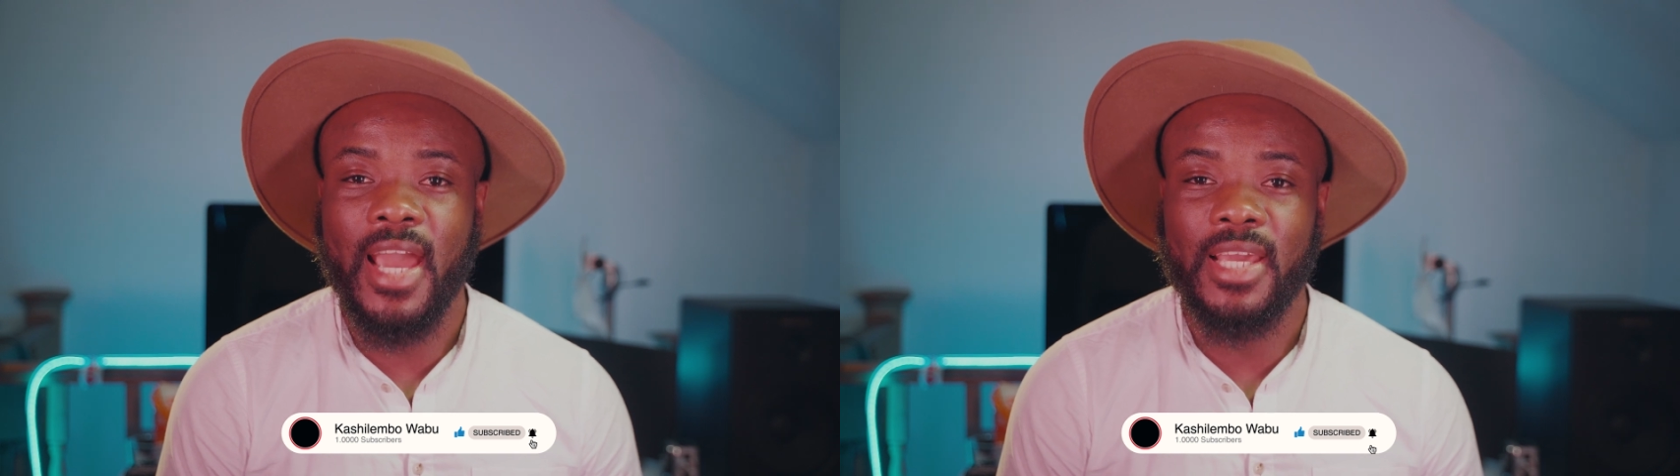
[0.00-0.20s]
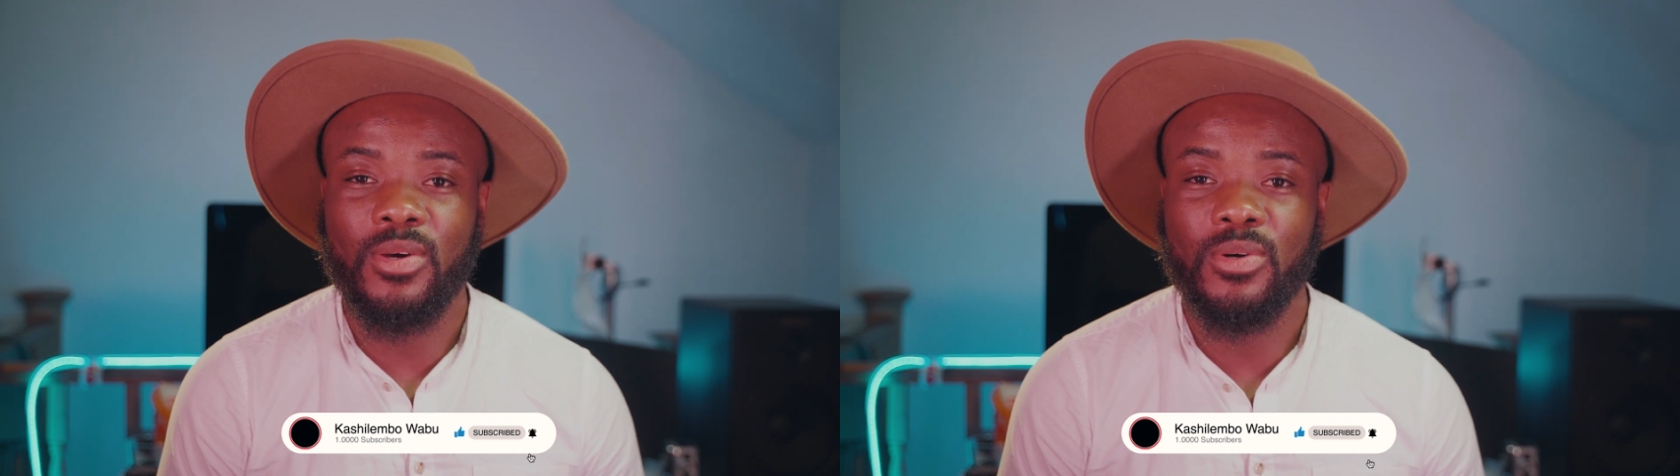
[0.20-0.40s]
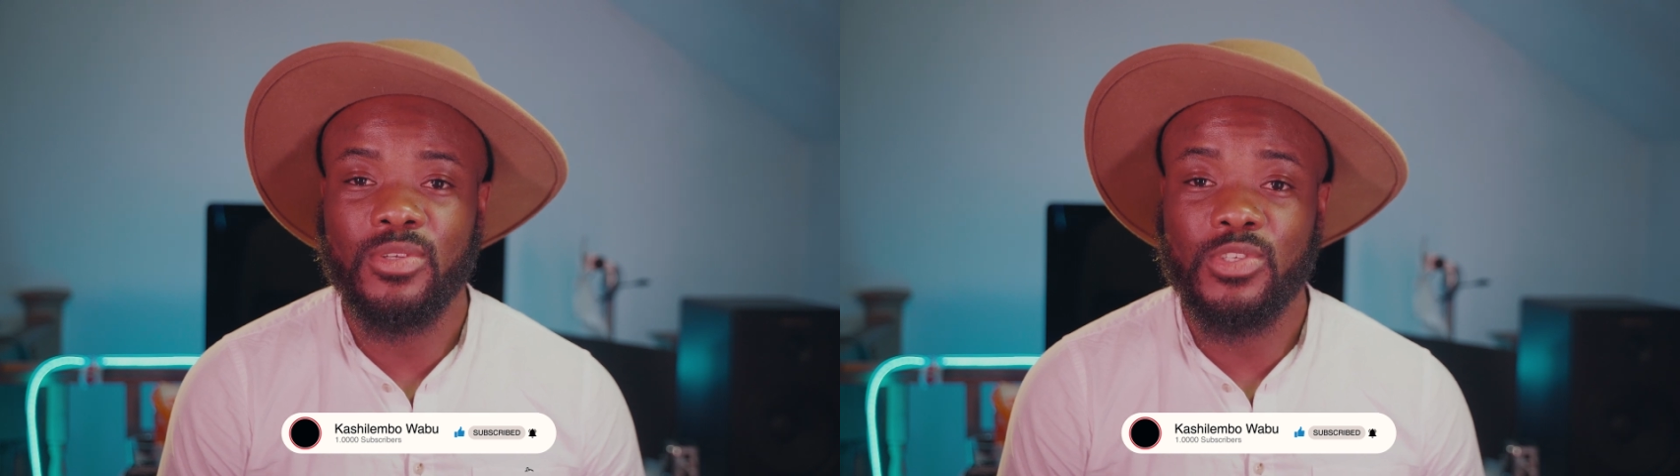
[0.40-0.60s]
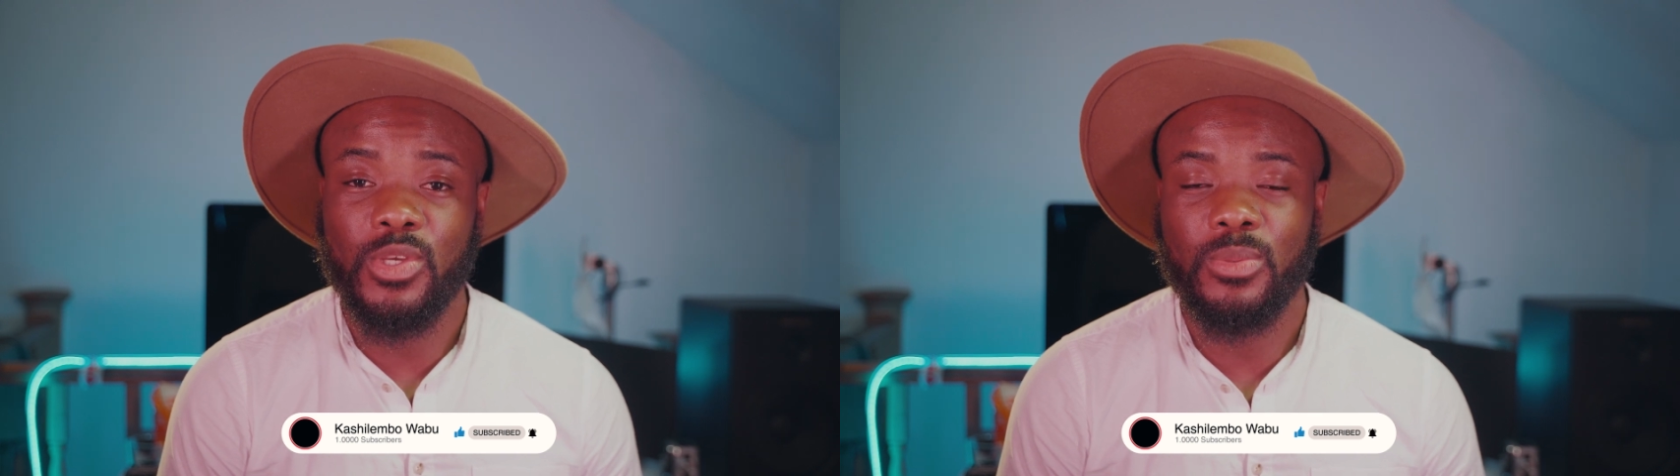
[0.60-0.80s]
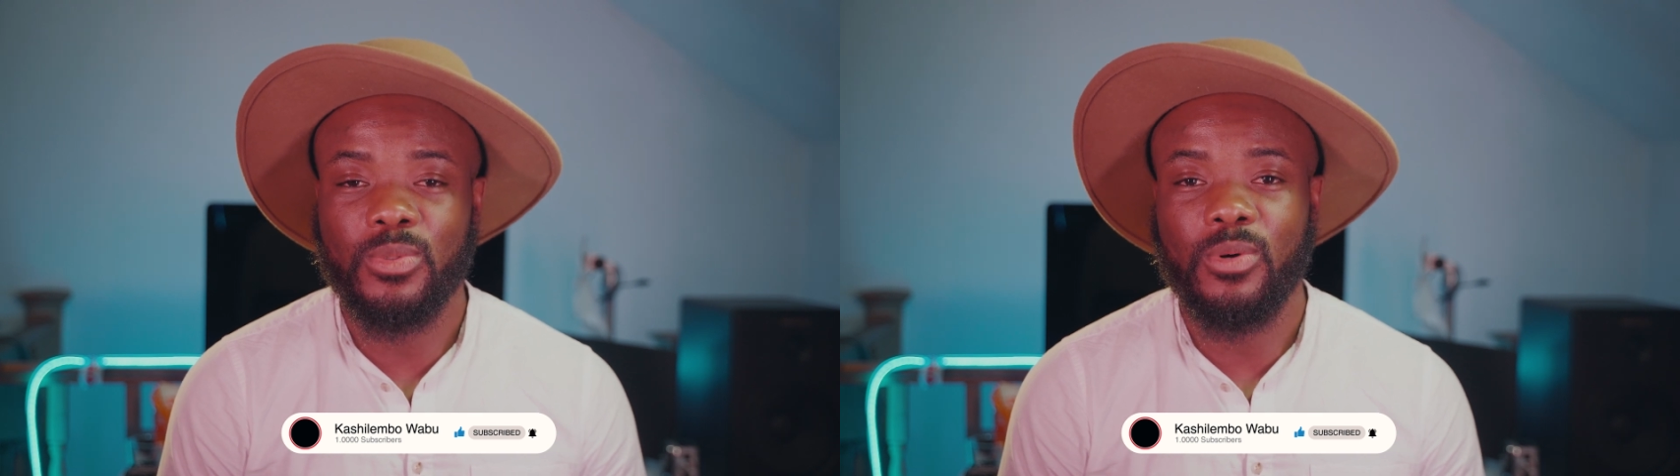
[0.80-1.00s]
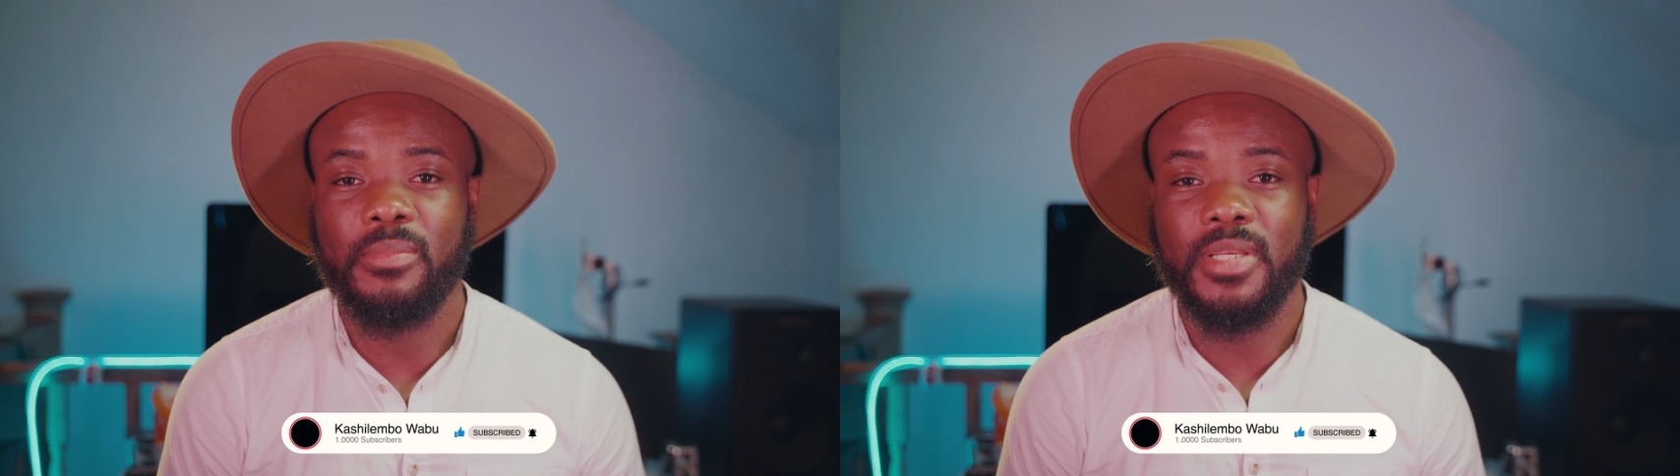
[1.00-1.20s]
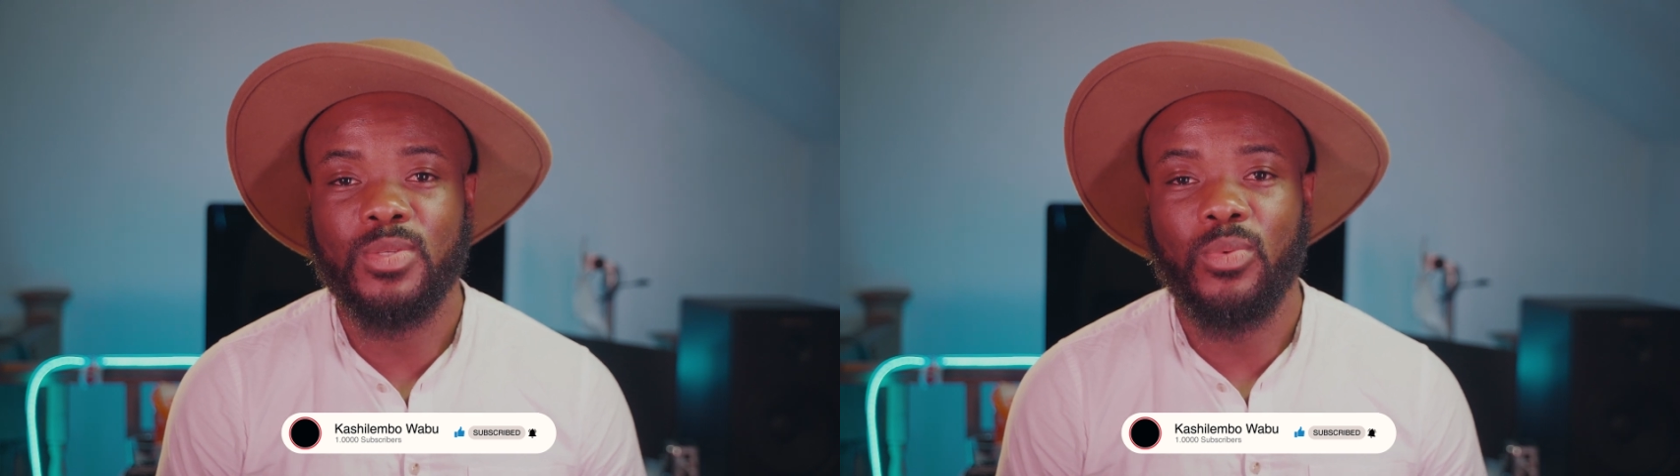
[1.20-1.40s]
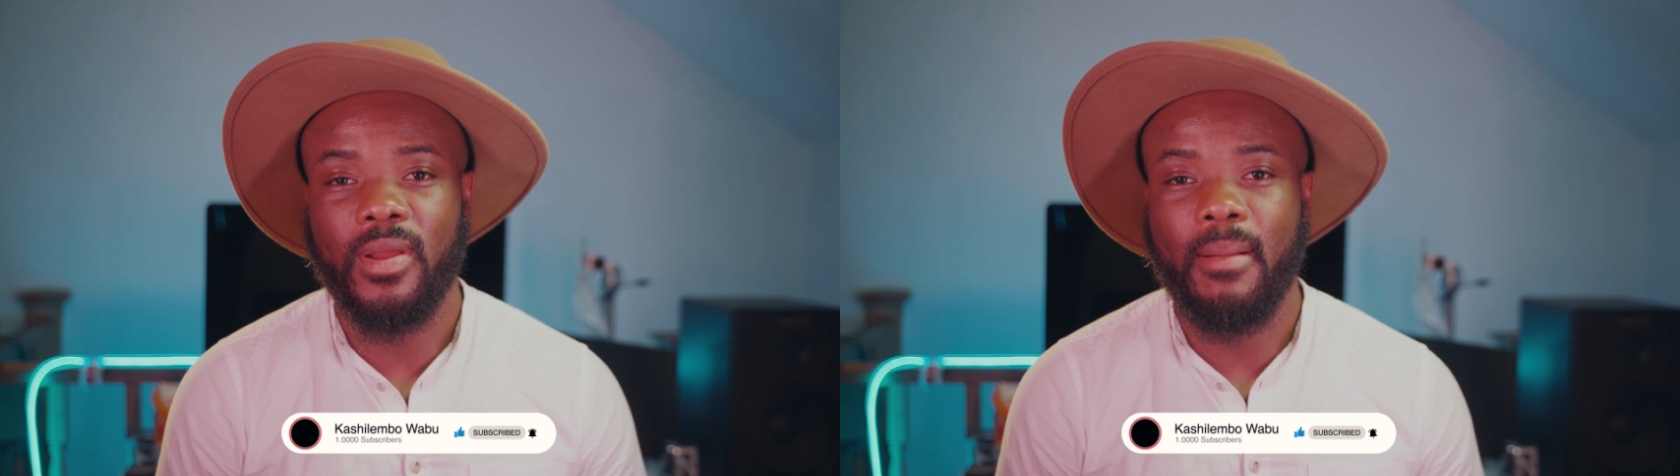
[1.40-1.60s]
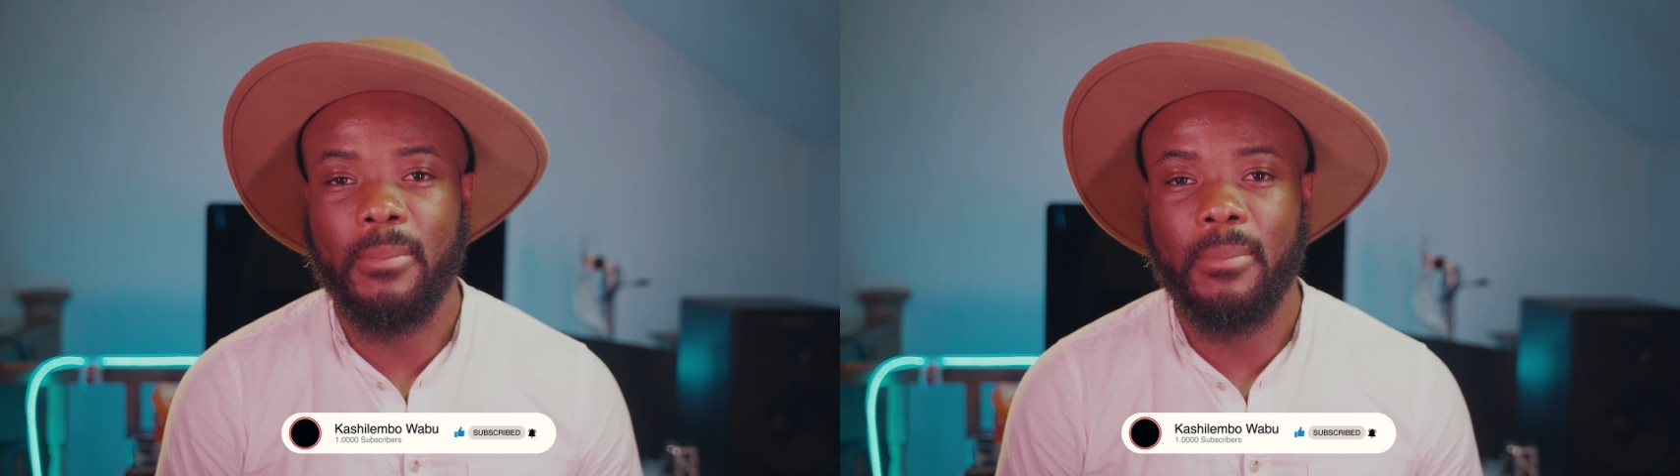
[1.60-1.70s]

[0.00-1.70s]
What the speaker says: icon so you don't miss when